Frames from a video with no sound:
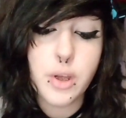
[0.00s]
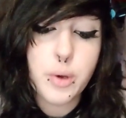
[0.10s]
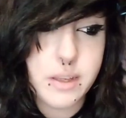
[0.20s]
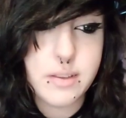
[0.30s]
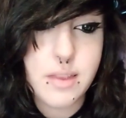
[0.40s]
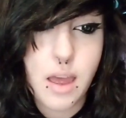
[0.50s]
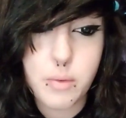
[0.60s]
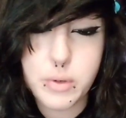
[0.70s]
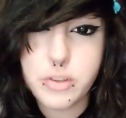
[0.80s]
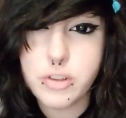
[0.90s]
because
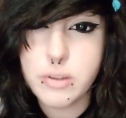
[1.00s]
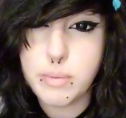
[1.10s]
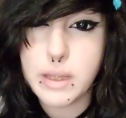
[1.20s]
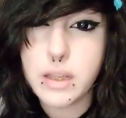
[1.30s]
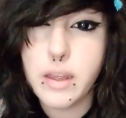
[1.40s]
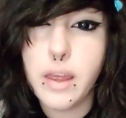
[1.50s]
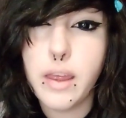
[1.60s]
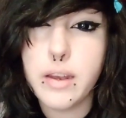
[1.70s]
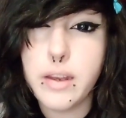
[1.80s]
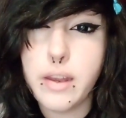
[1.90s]
that would just be
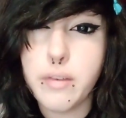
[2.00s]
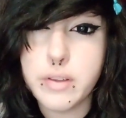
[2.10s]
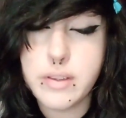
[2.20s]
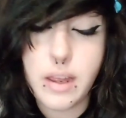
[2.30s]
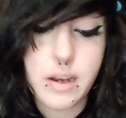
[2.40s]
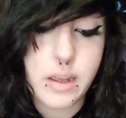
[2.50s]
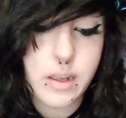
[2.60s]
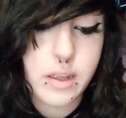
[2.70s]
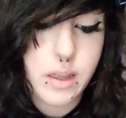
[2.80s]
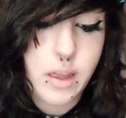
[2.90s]
devastating,